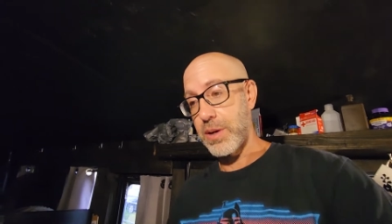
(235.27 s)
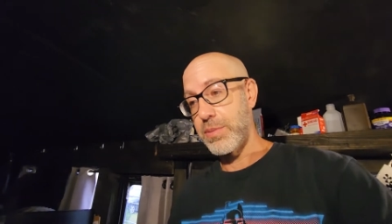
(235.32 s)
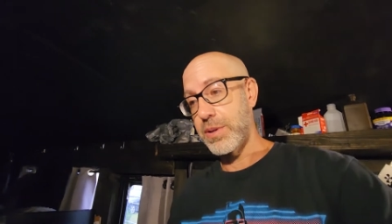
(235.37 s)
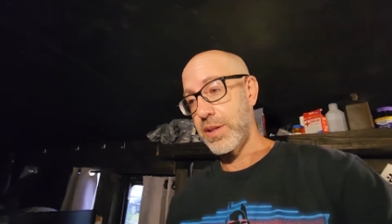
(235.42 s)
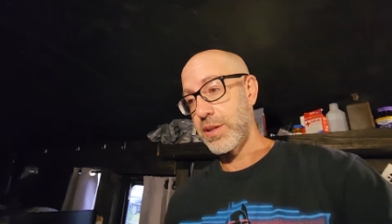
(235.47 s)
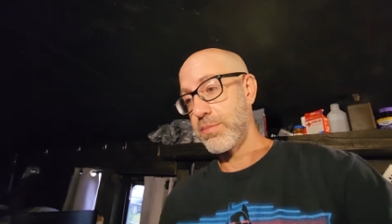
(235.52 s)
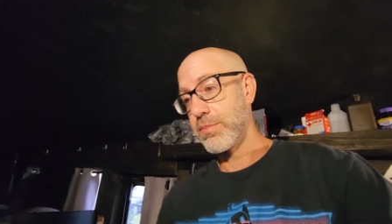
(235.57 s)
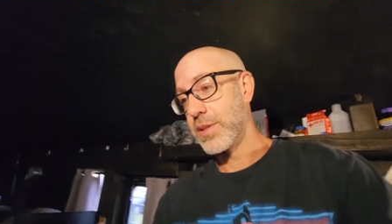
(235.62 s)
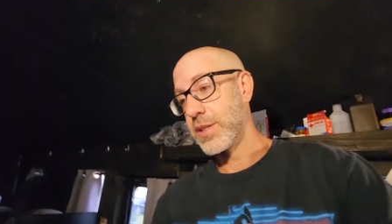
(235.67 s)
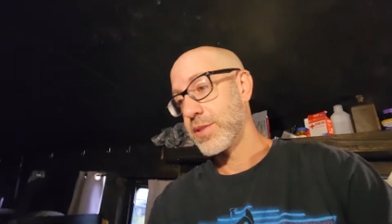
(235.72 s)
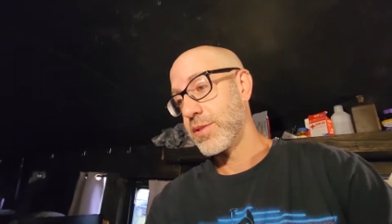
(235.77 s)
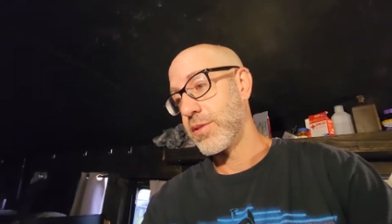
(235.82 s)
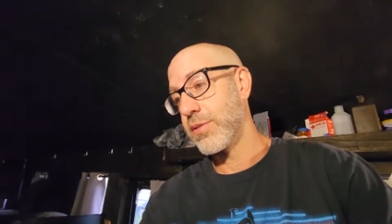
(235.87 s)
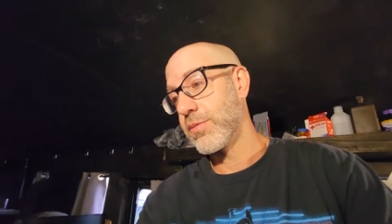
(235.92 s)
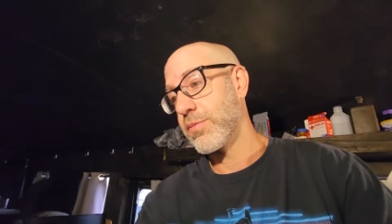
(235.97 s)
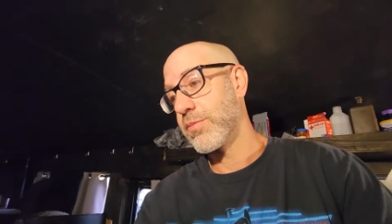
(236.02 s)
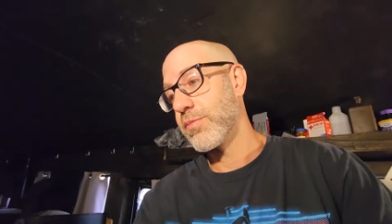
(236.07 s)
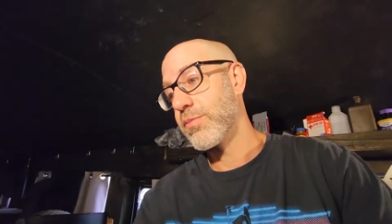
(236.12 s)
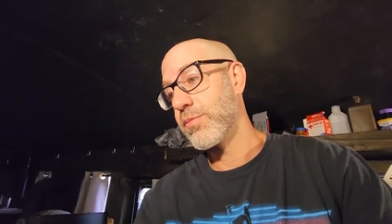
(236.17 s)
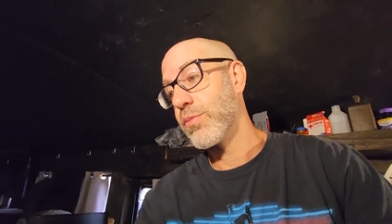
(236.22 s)
The
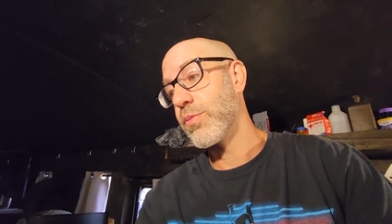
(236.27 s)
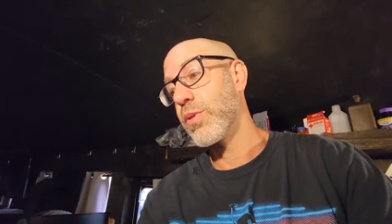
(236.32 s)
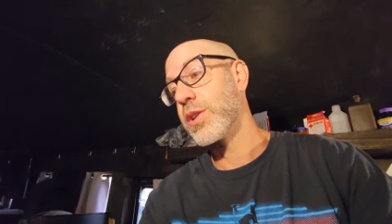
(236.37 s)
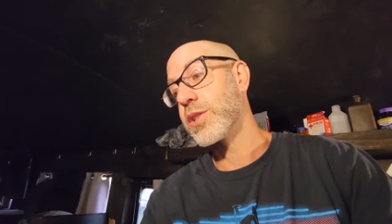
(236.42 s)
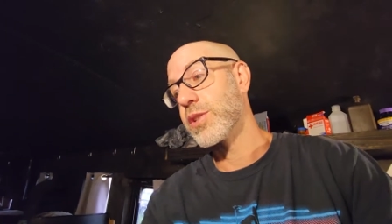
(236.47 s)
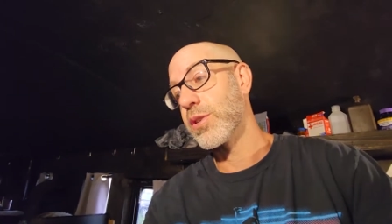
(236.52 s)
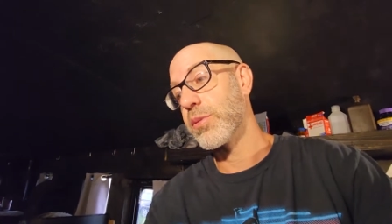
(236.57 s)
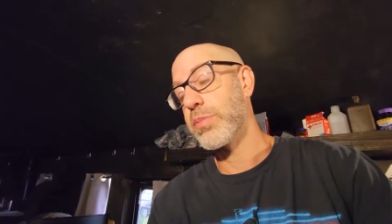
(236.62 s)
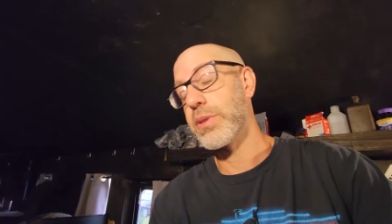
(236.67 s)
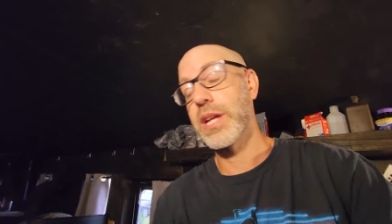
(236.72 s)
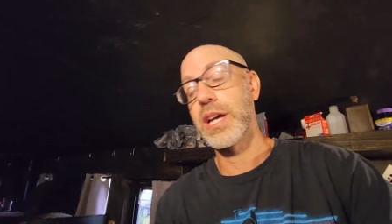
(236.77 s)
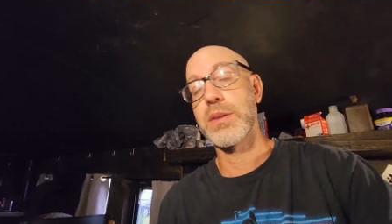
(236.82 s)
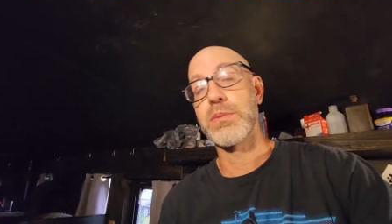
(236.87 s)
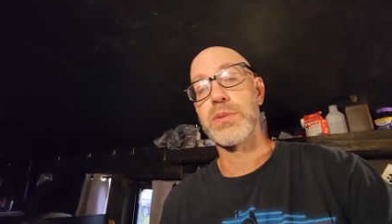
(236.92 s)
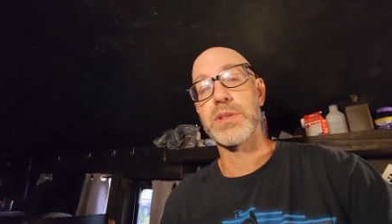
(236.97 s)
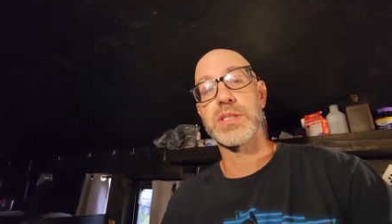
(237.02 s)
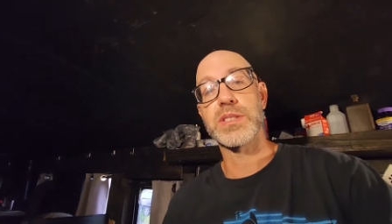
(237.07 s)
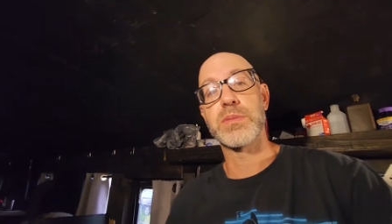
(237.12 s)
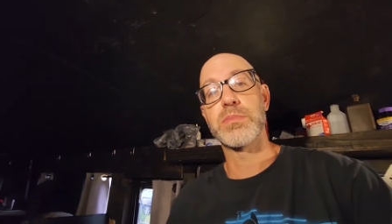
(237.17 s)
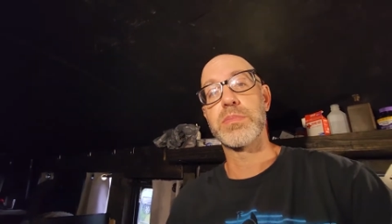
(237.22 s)
original plan was
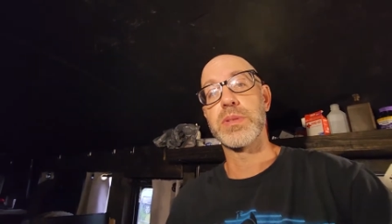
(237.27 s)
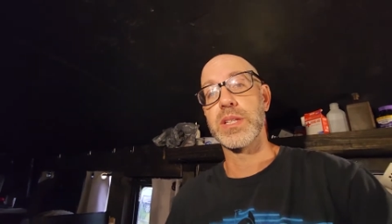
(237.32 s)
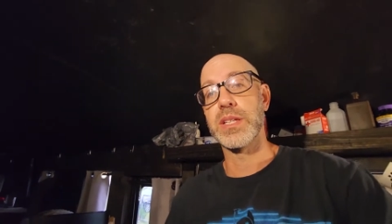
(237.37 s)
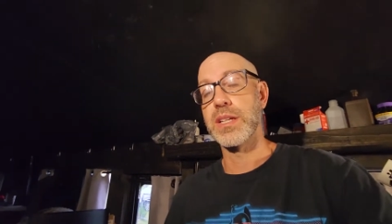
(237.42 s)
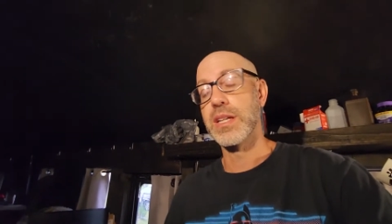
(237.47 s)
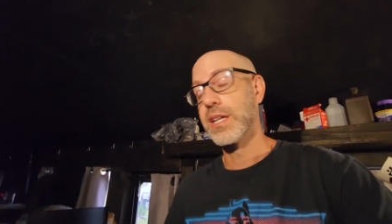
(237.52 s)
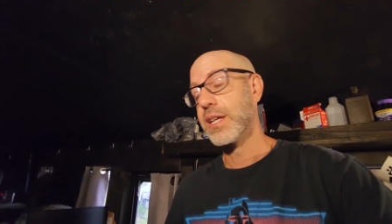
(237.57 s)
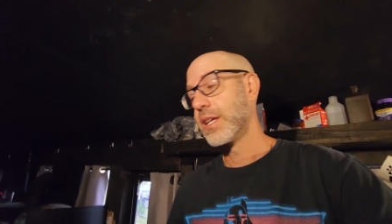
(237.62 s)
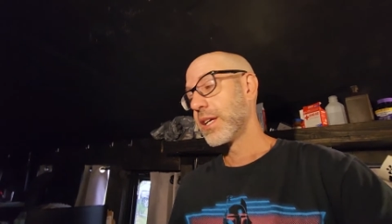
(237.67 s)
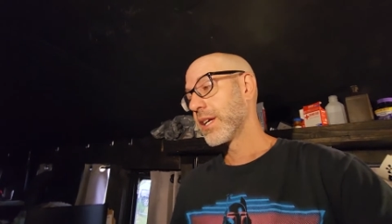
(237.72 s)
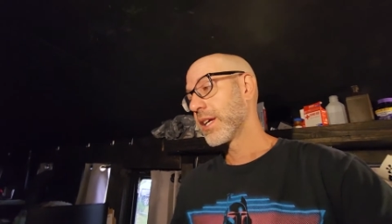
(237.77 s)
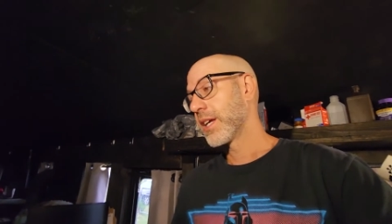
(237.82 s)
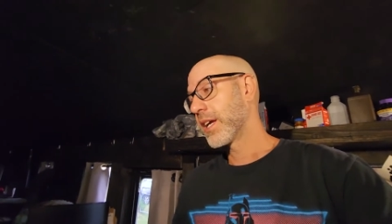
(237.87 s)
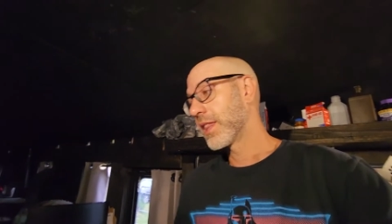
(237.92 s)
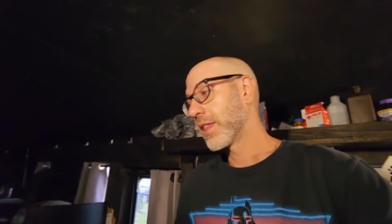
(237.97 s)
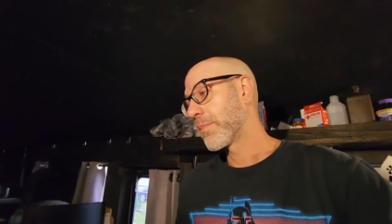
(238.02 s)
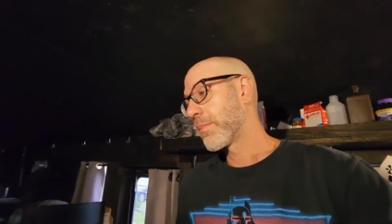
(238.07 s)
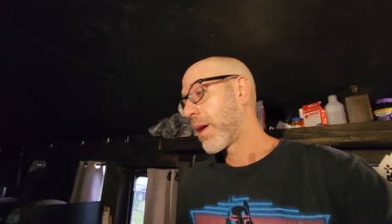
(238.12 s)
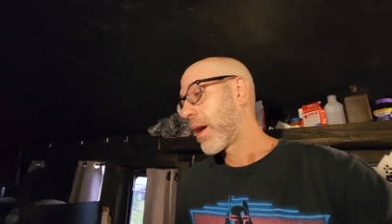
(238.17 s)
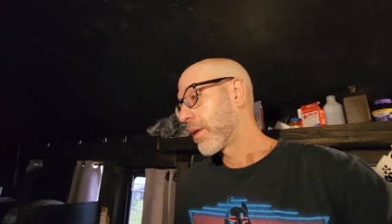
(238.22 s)
to be in the
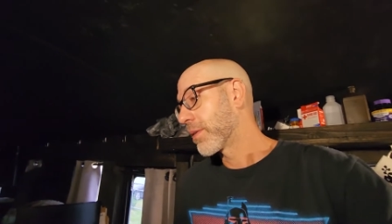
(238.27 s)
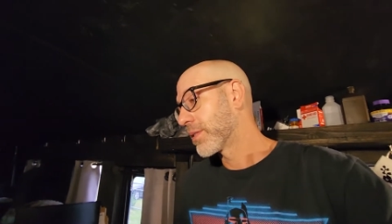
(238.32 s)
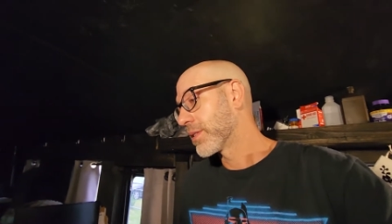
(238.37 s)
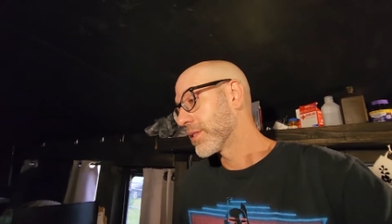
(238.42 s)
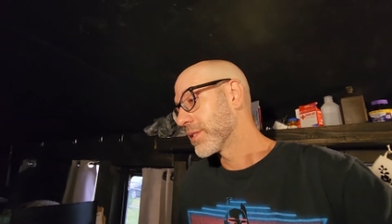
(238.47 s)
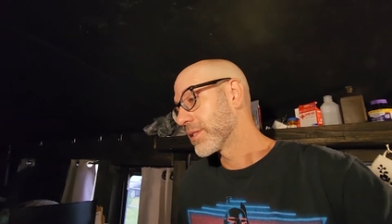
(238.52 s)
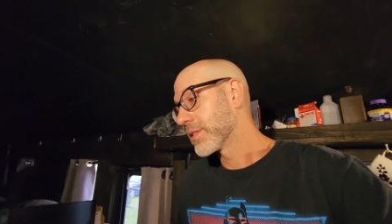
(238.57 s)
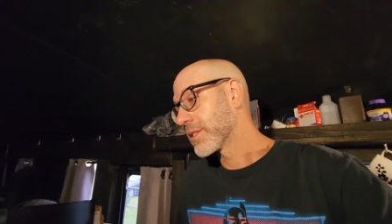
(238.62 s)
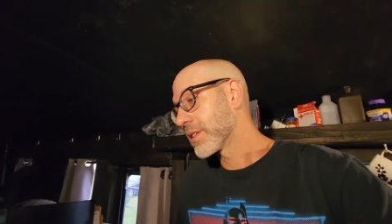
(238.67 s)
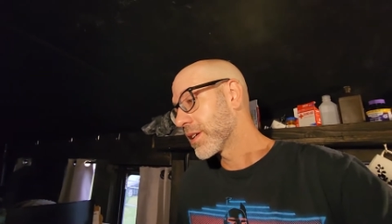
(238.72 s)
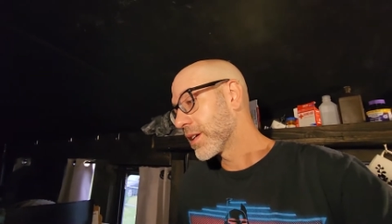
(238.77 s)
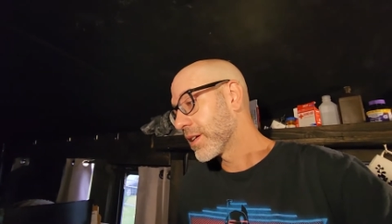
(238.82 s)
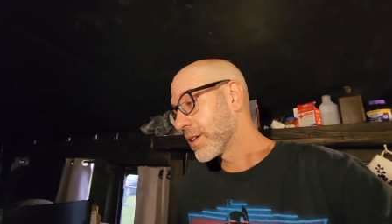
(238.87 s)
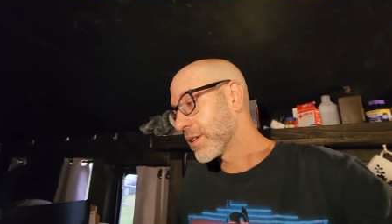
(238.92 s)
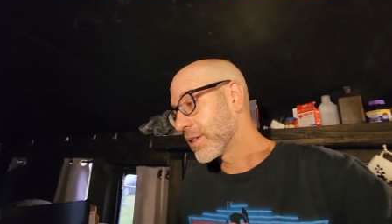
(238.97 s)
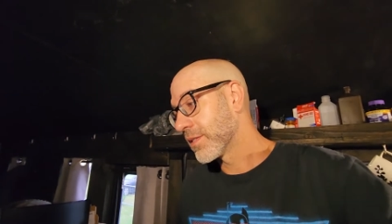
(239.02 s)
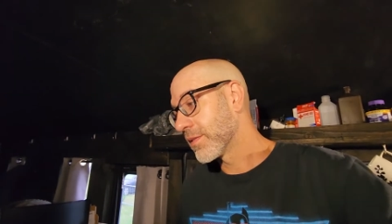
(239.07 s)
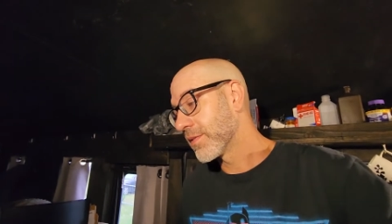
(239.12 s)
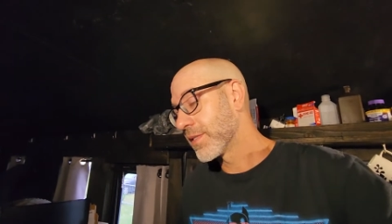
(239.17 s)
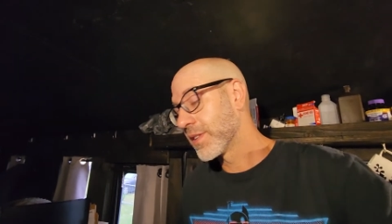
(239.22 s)
mountains of